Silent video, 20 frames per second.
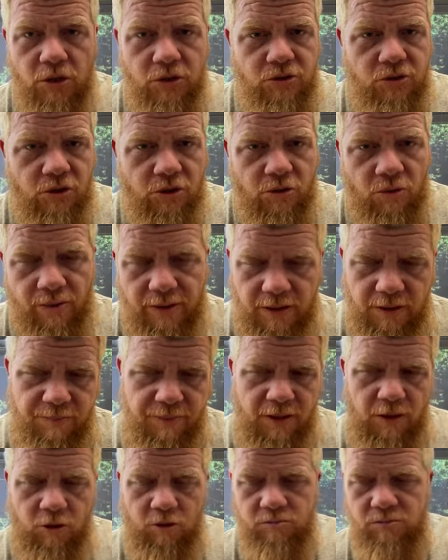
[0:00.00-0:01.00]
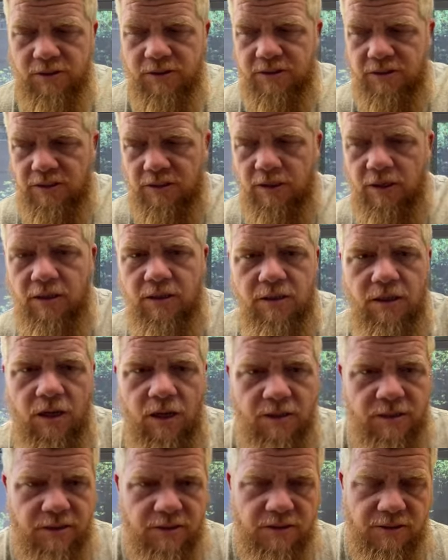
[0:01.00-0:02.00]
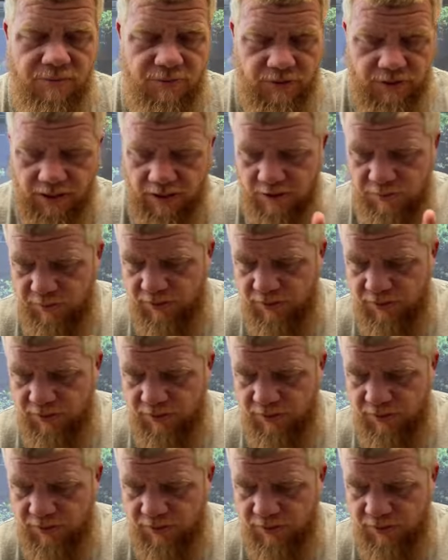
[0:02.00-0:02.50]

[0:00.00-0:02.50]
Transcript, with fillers: you're going to be homeless and, and all these different things.